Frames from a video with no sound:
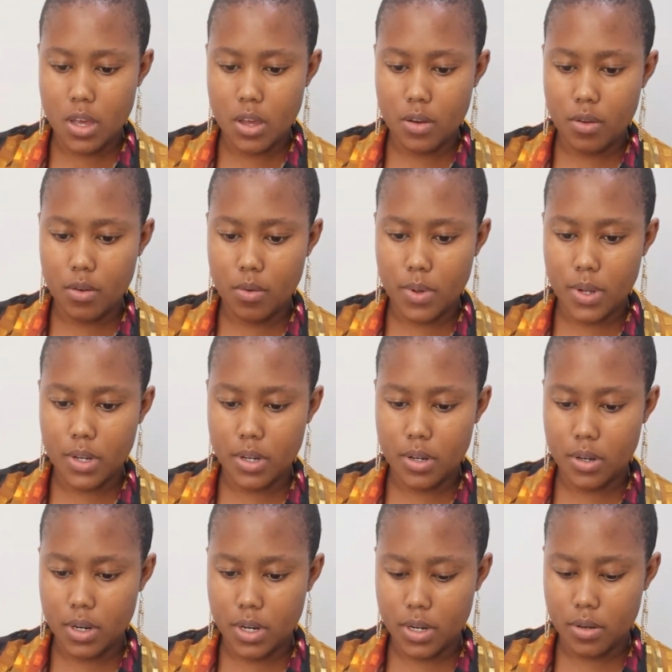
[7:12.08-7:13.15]
don't know why it
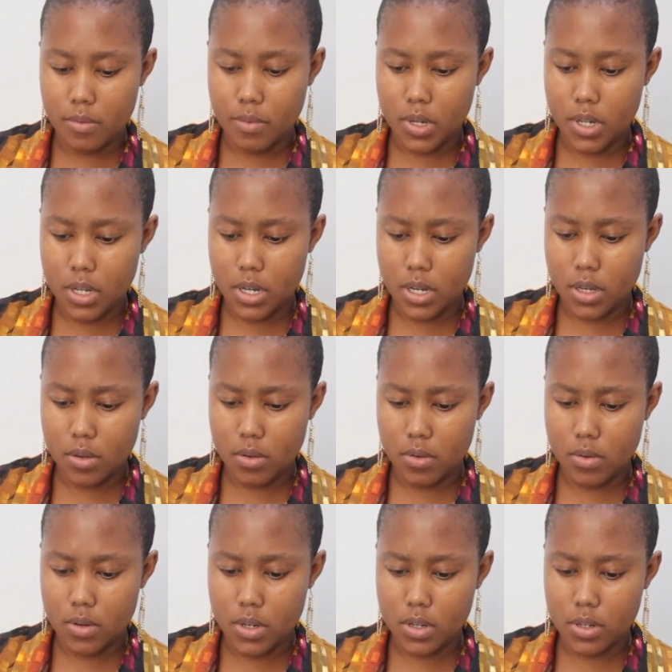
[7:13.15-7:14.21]
didn't let me click
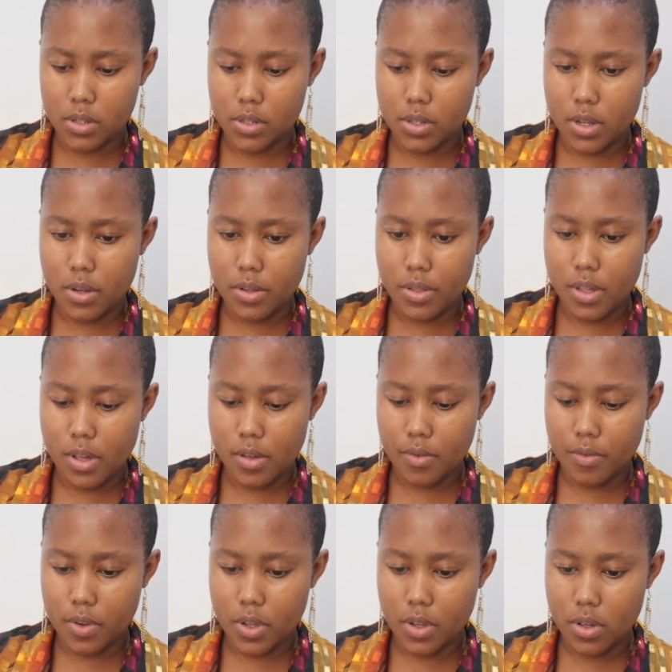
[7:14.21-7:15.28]
on it. South
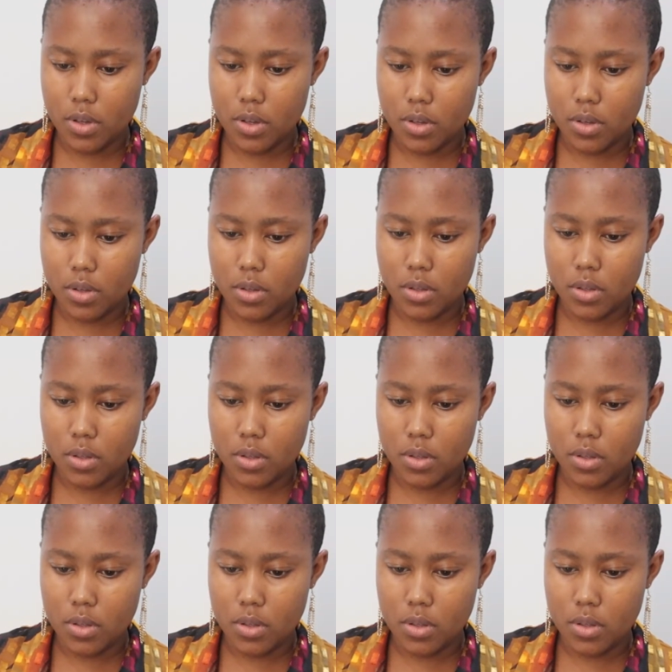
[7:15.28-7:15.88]
Africa,